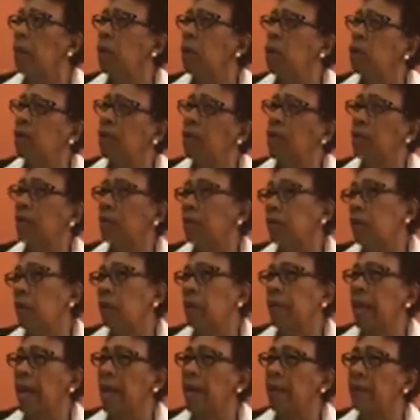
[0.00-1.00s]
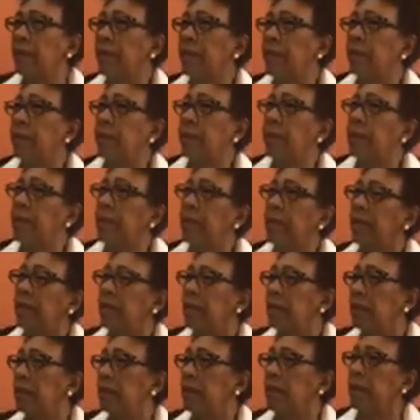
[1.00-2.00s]
But sometimes it will take
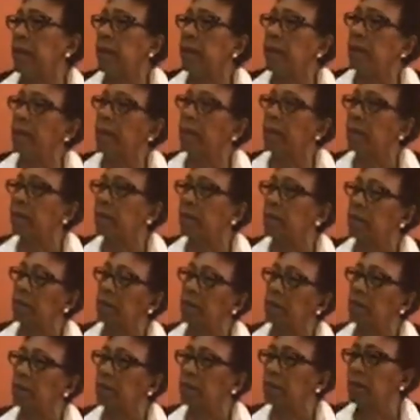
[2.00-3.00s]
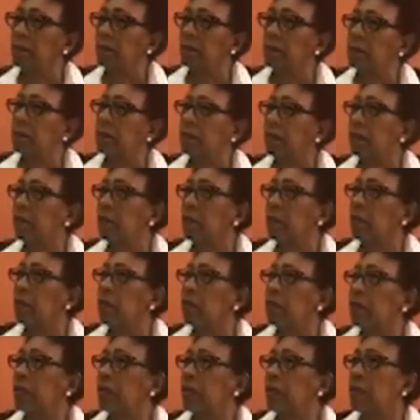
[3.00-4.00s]
a year,
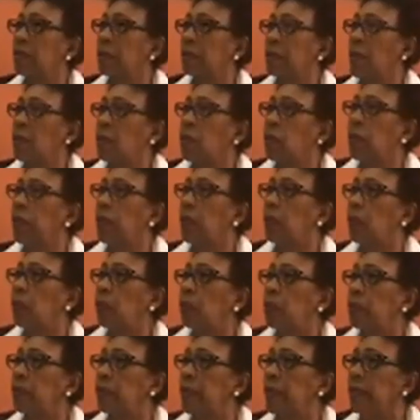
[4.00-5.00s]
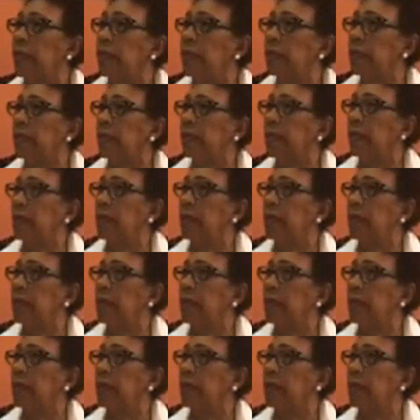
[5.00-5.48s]
thereabout. It's not a quick process.